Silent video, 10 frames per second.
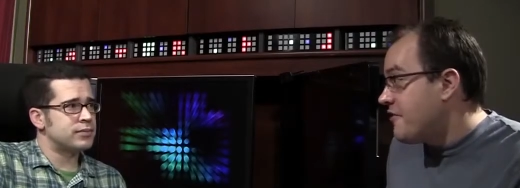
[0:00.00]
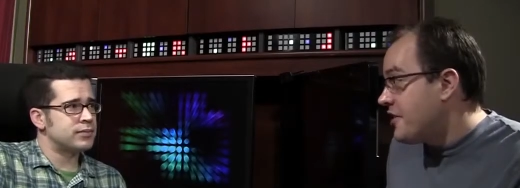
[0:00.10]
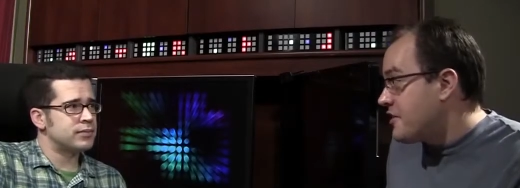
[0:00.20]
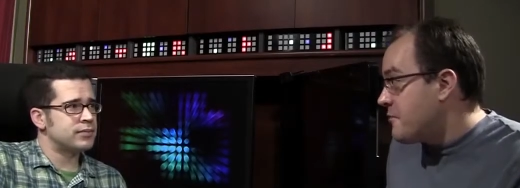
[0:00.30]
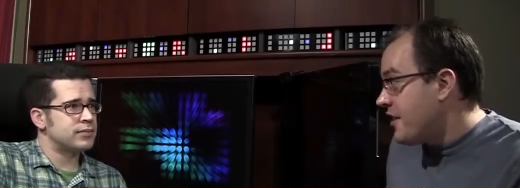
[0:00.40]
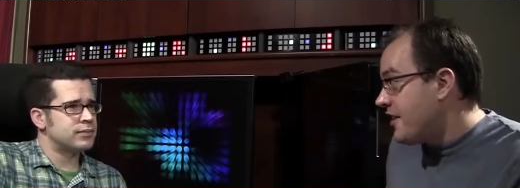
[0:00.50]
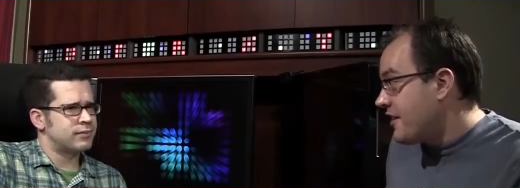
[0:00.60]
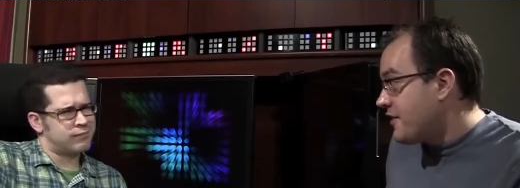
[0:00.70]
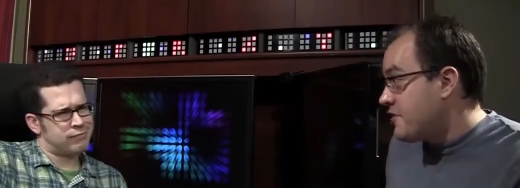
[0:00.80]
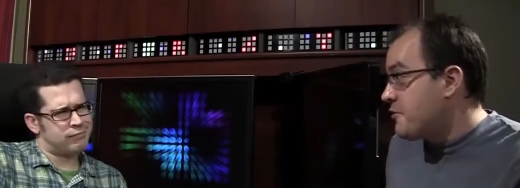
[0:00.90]
Speaker 1: to convince
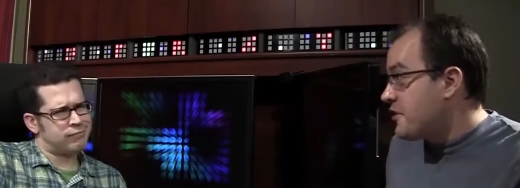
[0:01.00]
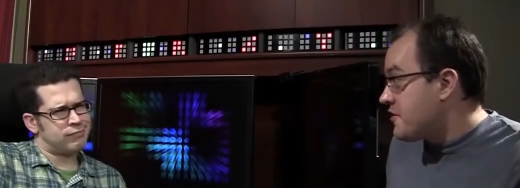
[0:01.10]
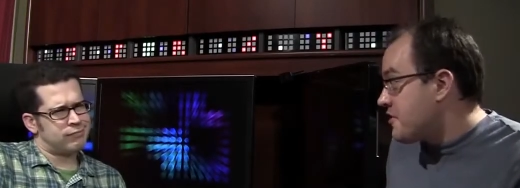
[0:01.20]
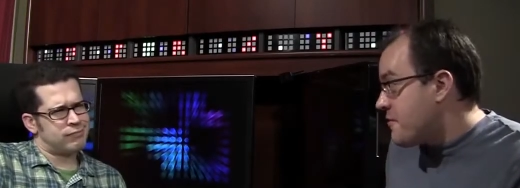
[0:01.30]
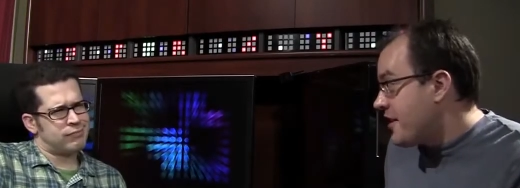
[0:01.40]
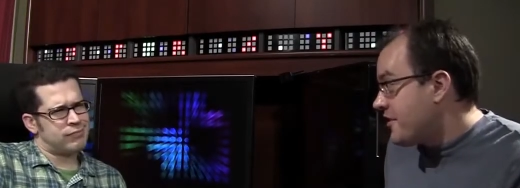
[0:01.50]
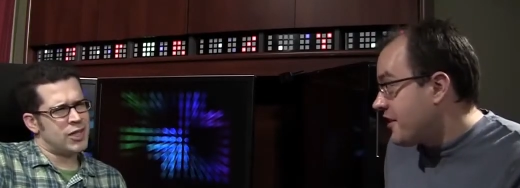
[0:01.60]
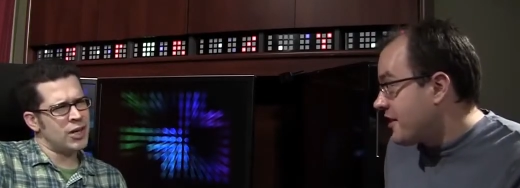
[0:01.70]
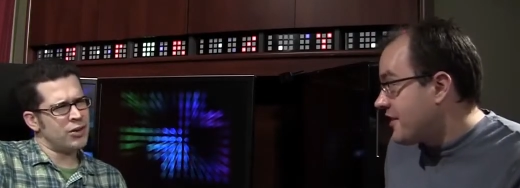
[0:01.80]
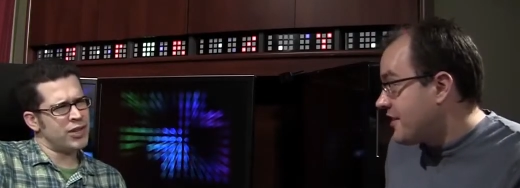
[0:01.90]
America to switch to the metric
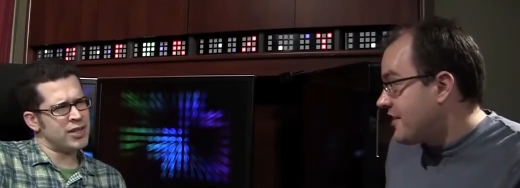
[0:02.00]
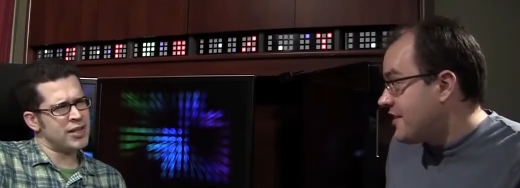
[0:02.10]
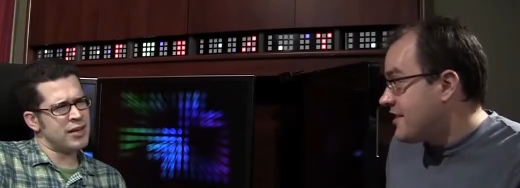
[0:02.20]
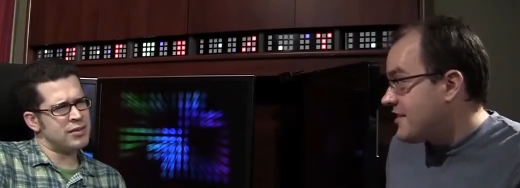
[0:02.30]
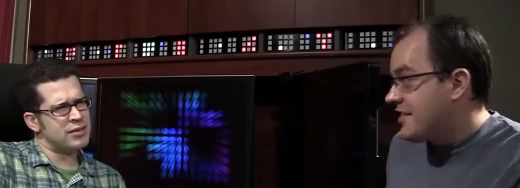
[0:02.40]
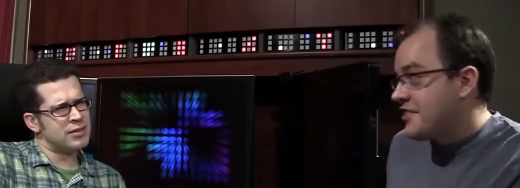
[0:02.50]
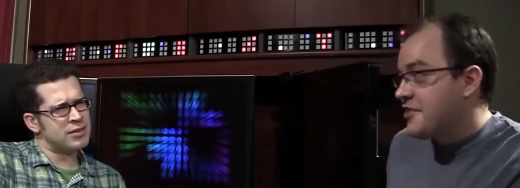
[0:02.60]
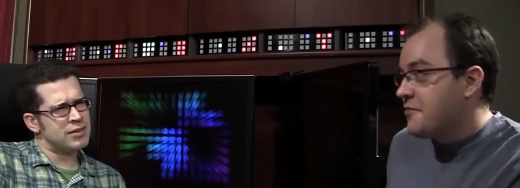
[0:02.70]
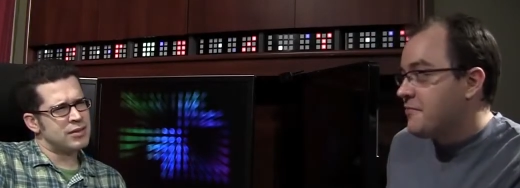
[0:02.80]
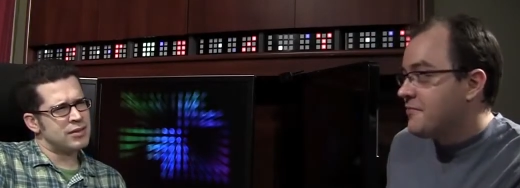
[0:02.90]
You don't think so?
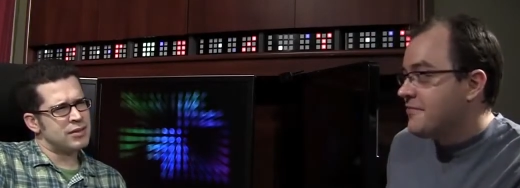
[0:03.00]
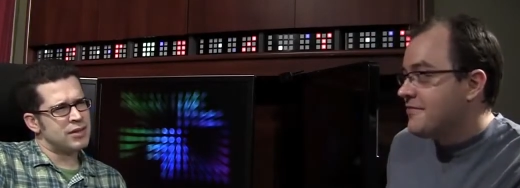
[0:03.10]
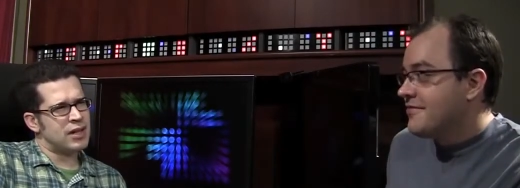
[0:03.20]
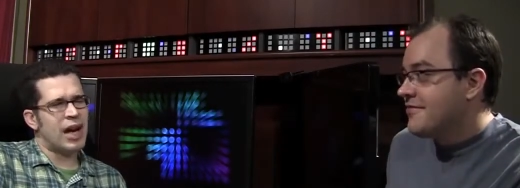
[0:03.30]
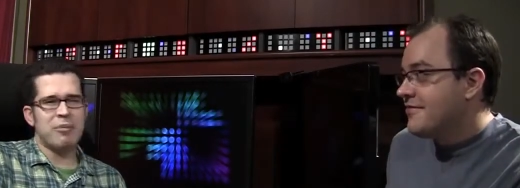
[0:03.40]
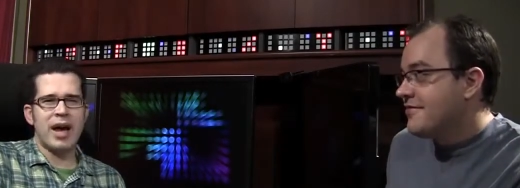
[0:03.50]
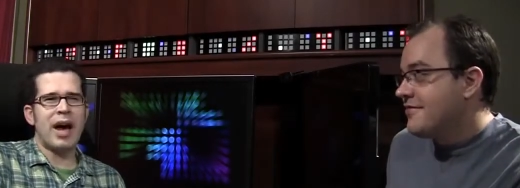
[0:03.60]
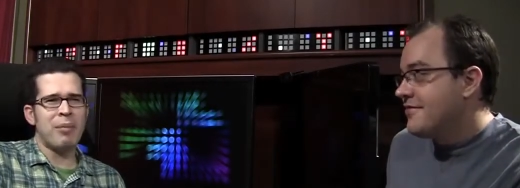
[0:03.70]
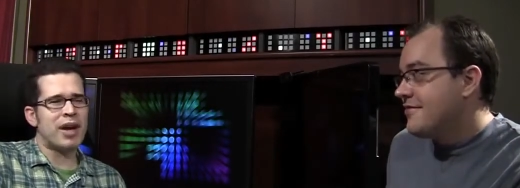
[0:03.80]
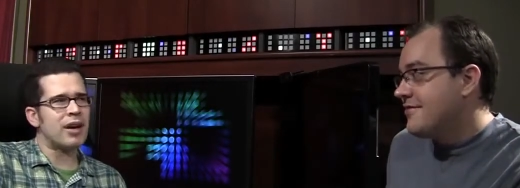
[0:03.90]
system.
Speaker 2: I bet
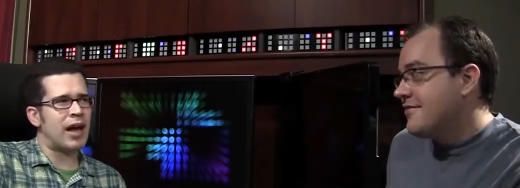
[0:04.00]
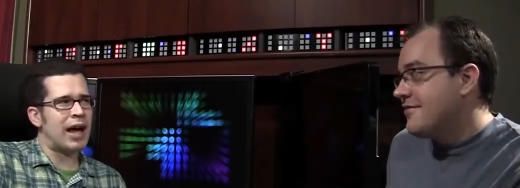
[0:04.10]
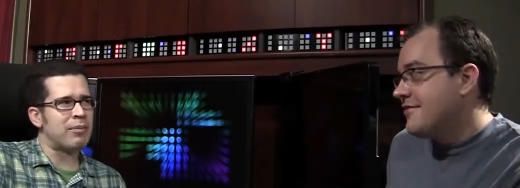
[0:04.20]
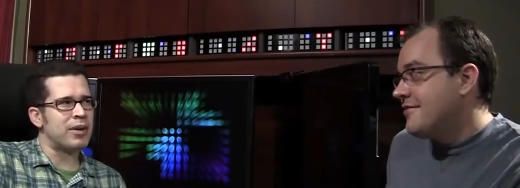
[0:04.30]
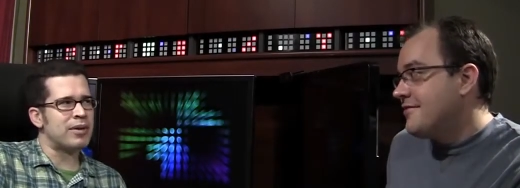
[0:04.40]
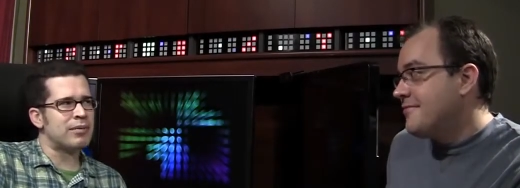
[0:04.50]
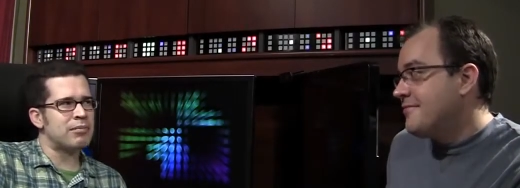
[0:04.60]
I bet it'll happen.